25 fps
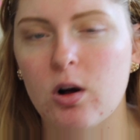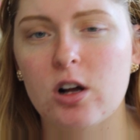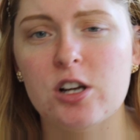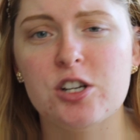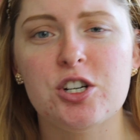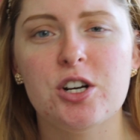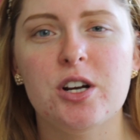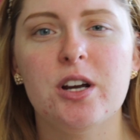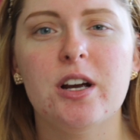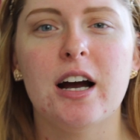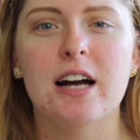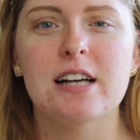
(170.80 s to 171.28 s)
I'll
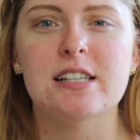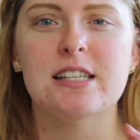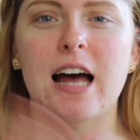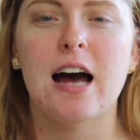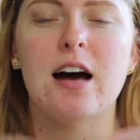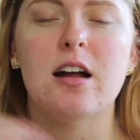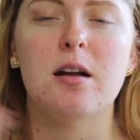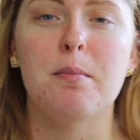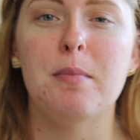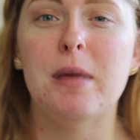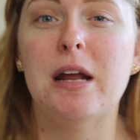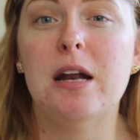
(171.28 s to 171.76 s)
show you guys
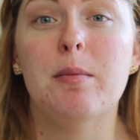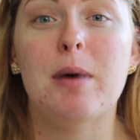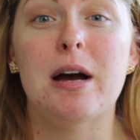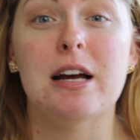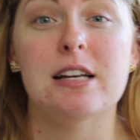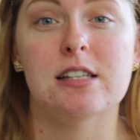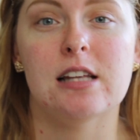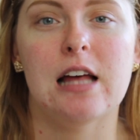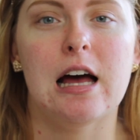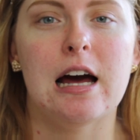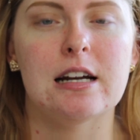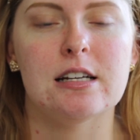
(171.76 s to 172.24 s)
how to
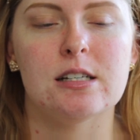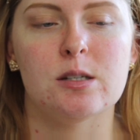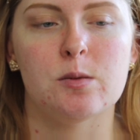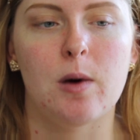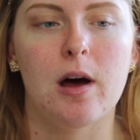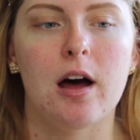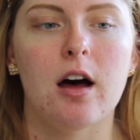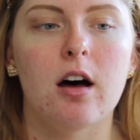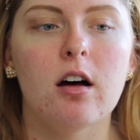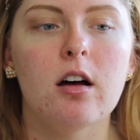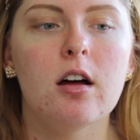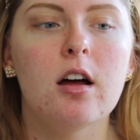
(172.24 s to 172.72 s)
minimize that as
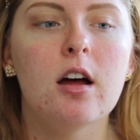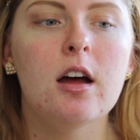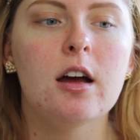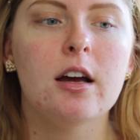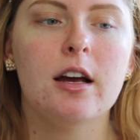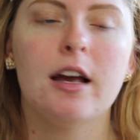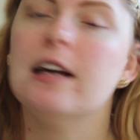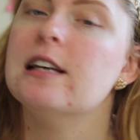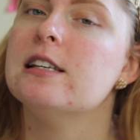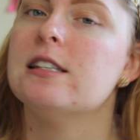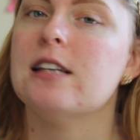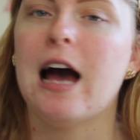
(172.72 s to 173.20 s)
well,
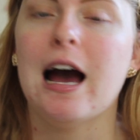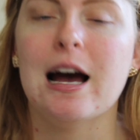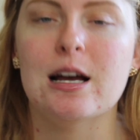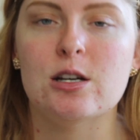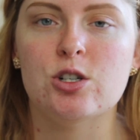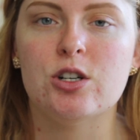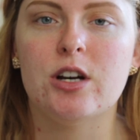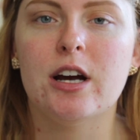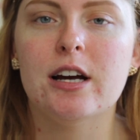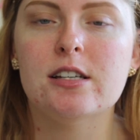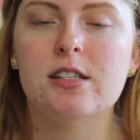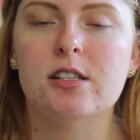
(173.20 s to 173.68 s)
because as
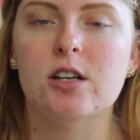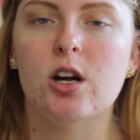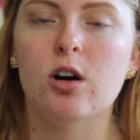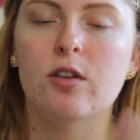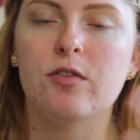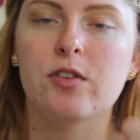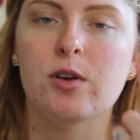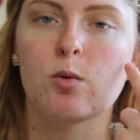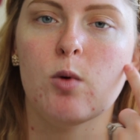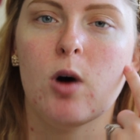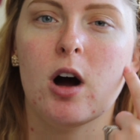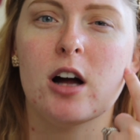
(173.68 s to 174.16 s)
you guys know,
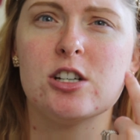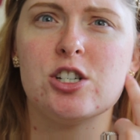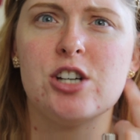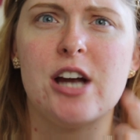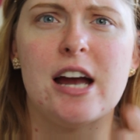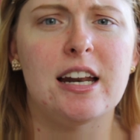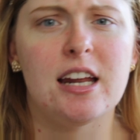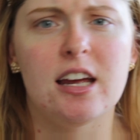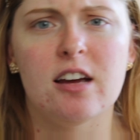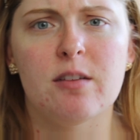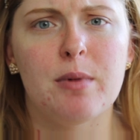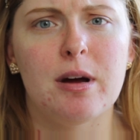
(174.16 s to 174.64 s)
if you watch
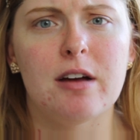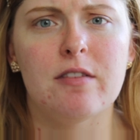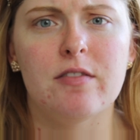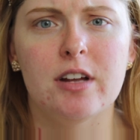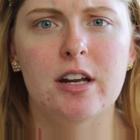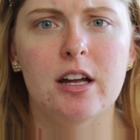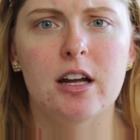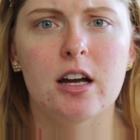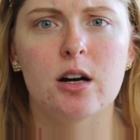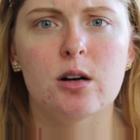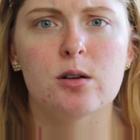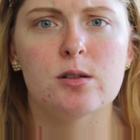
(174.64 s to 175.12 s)
any of my
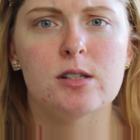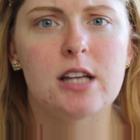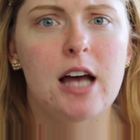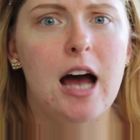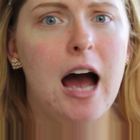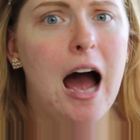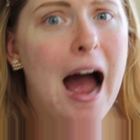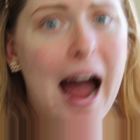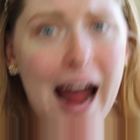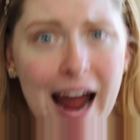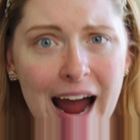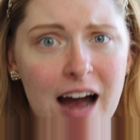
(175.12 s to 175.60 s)
videos,
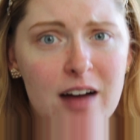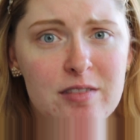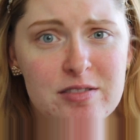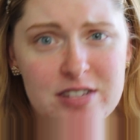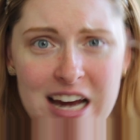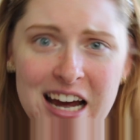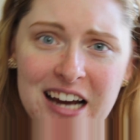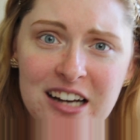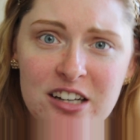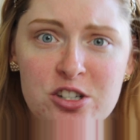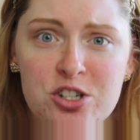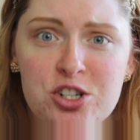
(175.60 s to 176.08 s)
I have
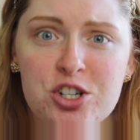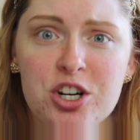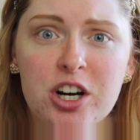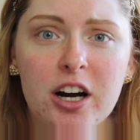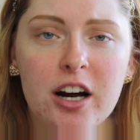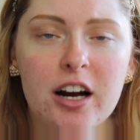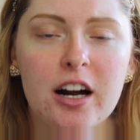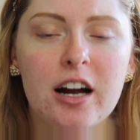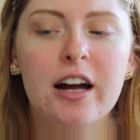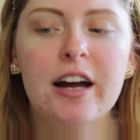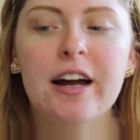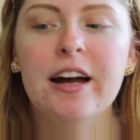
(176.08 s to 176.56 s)

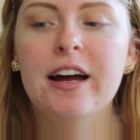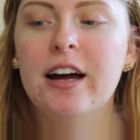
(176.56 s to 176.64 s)
texture.